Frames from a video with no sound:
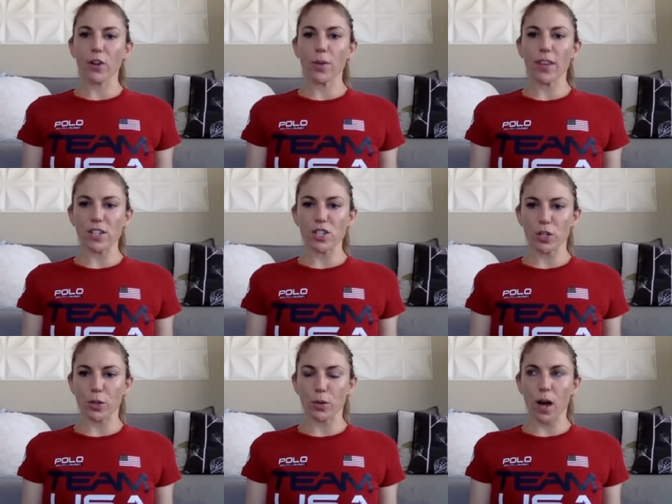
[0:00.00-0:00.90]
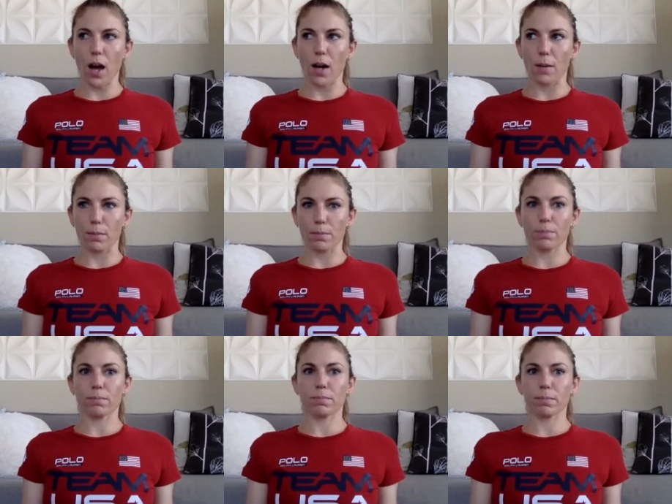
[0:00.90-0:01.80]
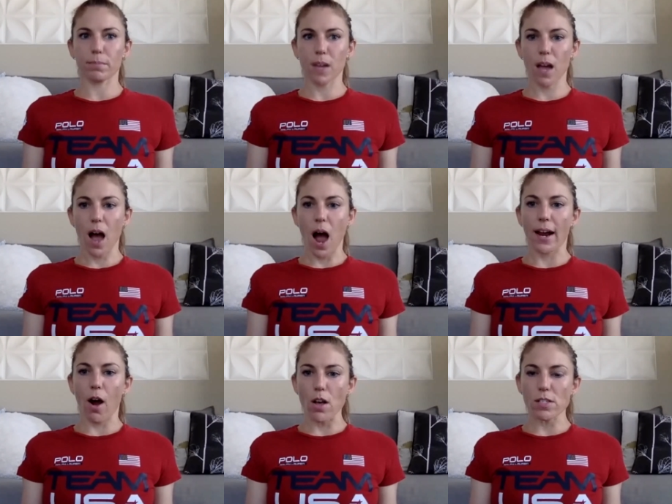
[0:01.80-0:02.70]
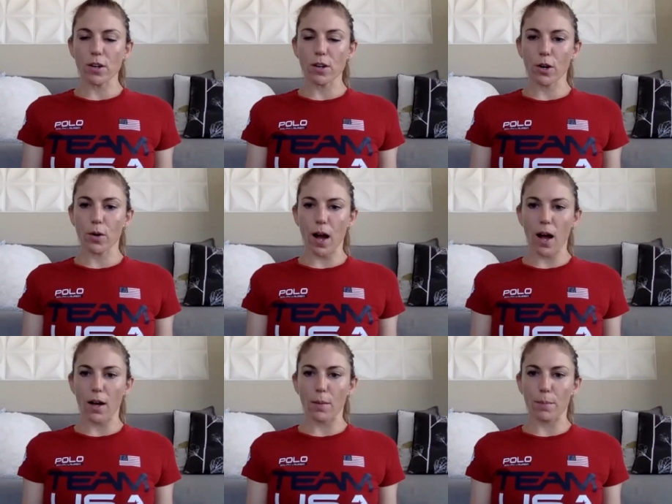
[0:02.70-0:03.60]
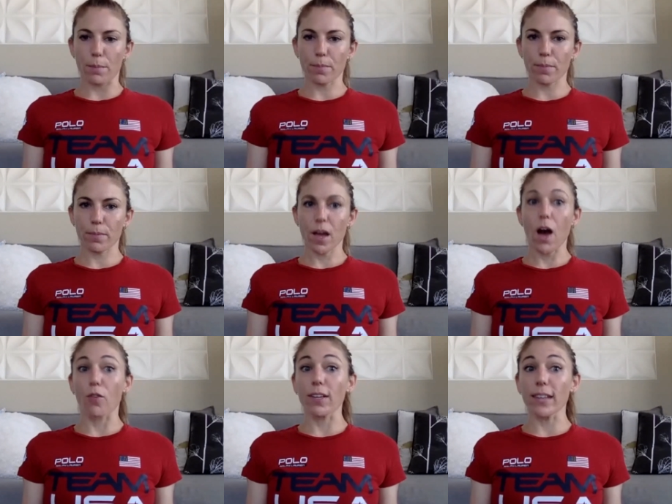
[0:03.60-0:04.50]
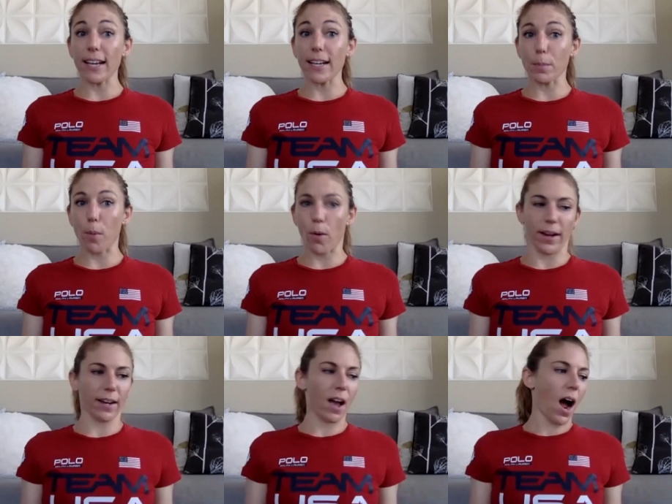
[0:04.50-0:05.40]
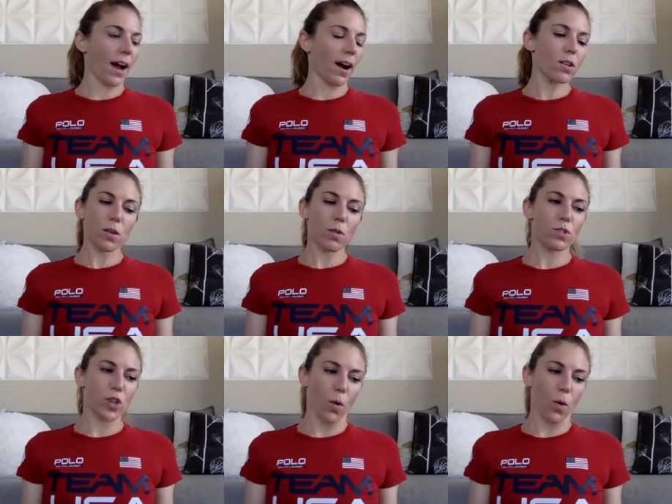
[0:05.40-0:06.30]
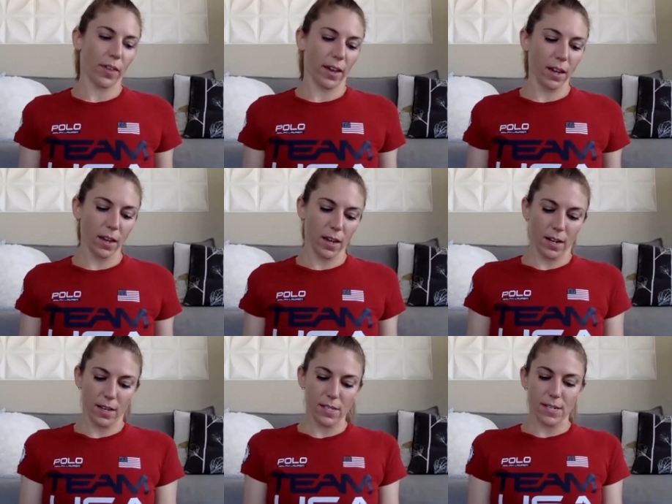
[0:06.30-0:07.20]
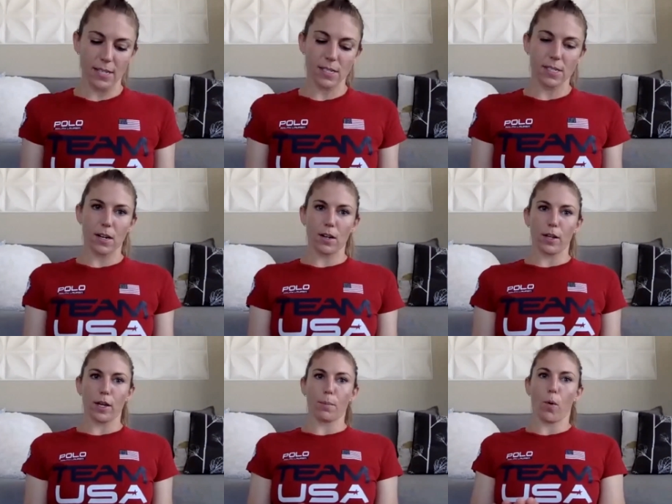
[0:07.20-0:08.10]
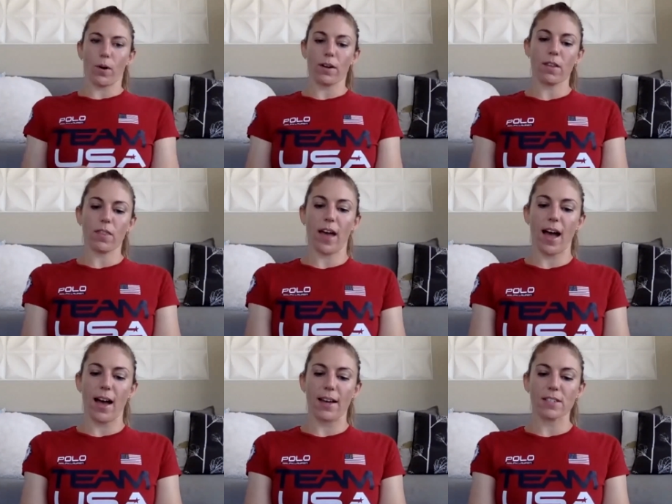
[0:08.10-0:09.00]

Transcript: with that too. I also, a related point, I also don't think it is necessarily important that